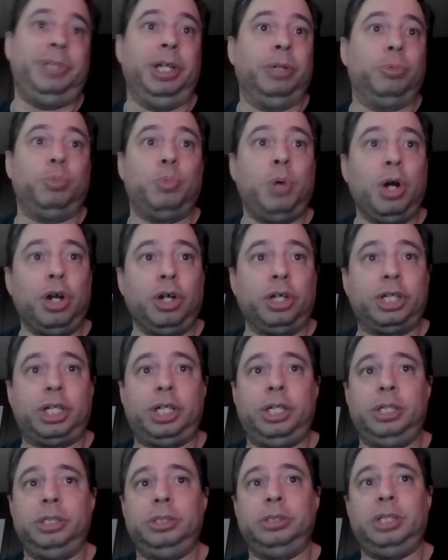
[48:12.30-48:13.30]
Didn't
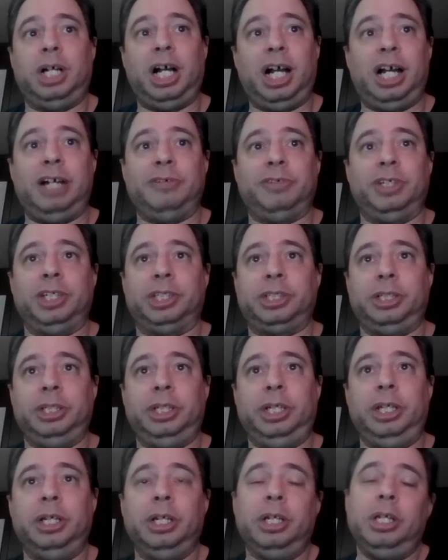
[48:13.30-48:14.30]
work,
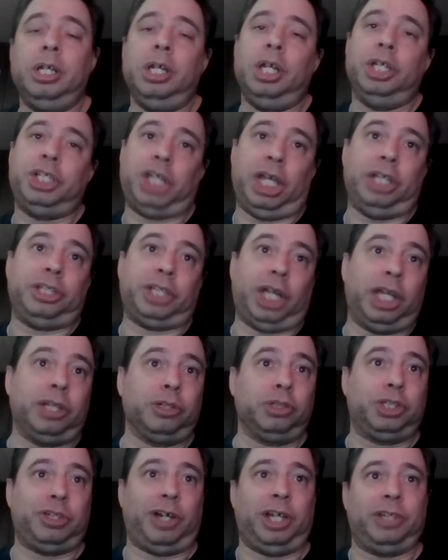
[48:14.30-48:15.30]
obviously. Shane
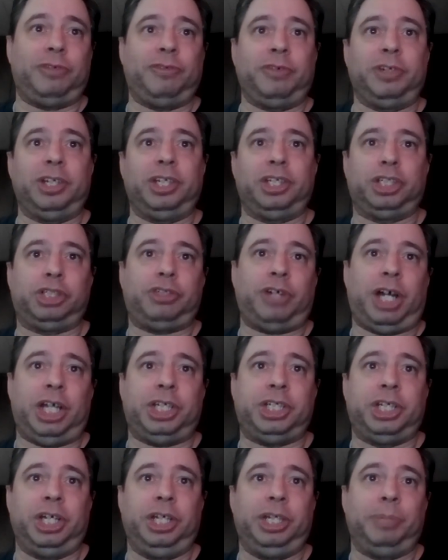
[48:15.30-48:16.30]
Taylor tried to throw the
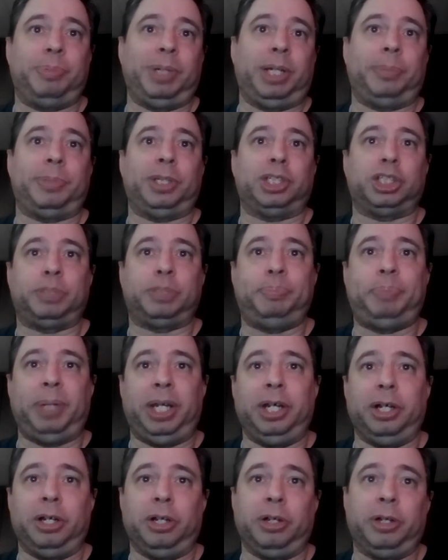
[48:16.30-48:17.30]
distraction to break up the
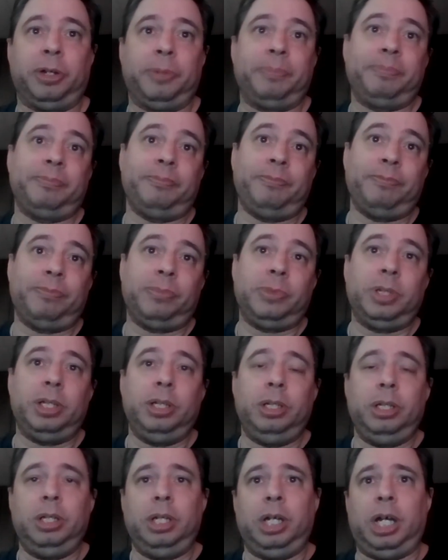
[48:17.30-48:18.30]
spear.
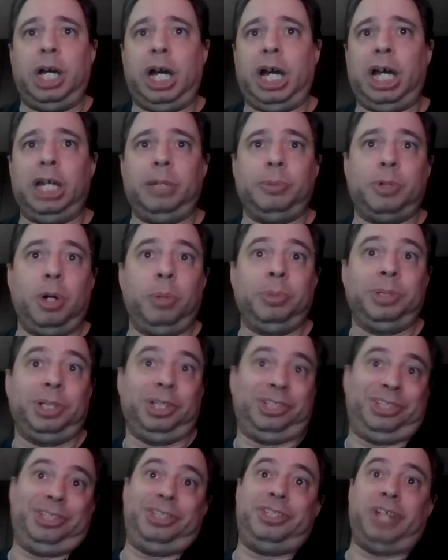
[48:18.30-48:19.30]
Adam Cole
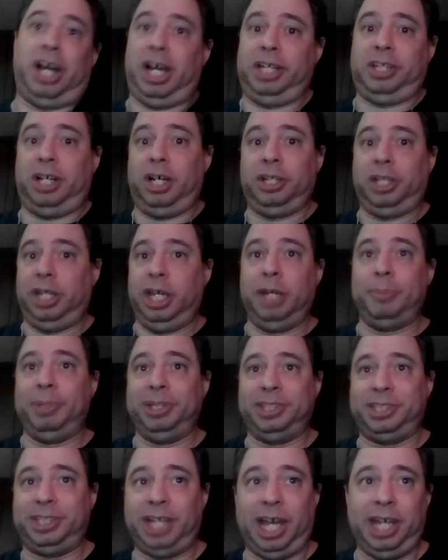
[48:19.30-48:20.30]
just died onto
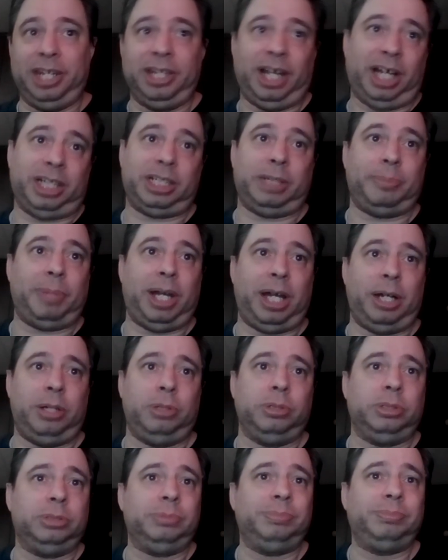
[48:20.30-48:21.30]
him instead, knocking him
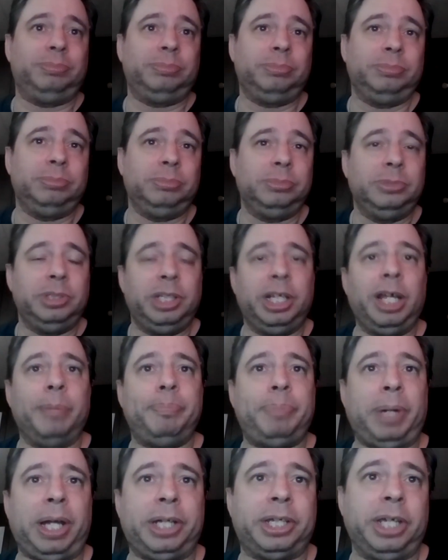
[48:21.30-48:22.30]
out. They
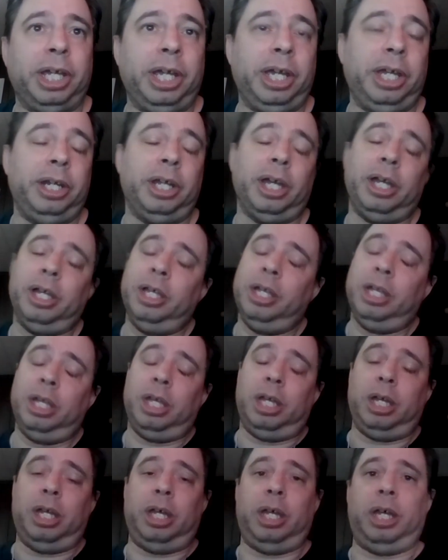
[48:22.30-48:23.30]
get back in,
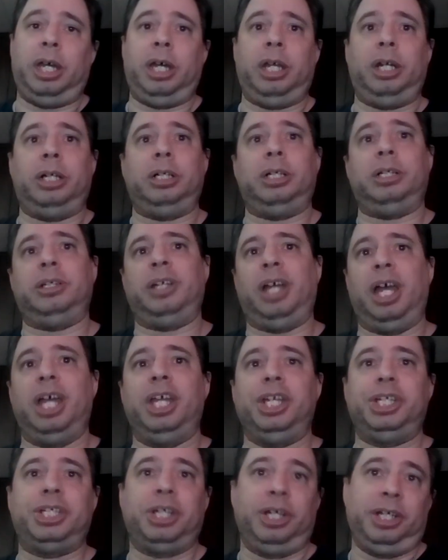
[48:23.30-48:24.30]
and uh,
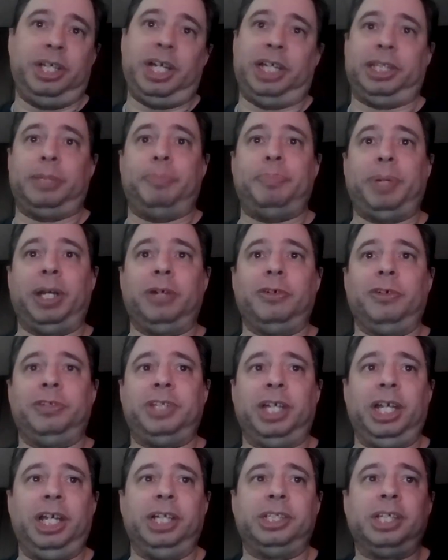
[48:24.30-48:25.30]
Edge got the better
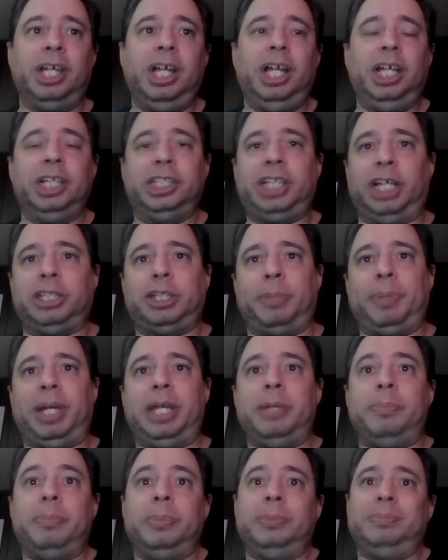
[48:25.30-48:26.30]
of things. Sets up
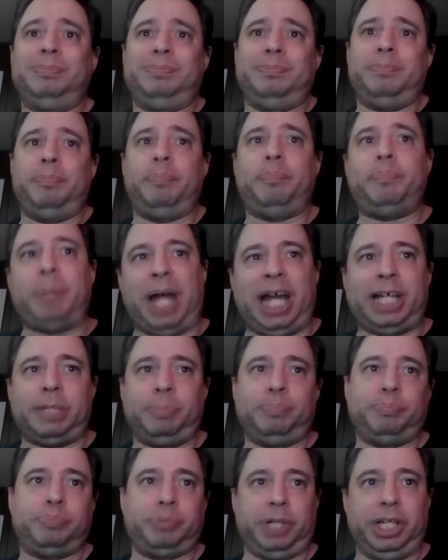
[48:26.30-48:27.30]
a
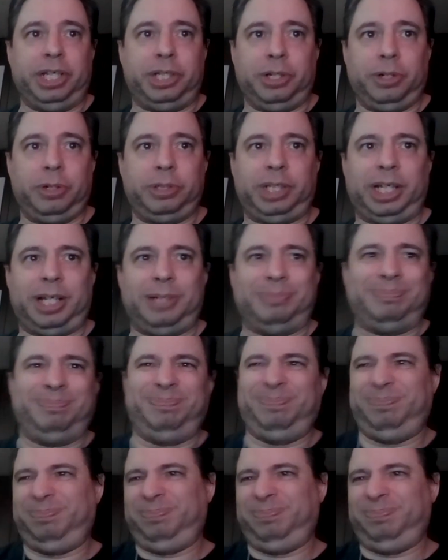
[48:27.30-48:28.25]
backbreaker, like a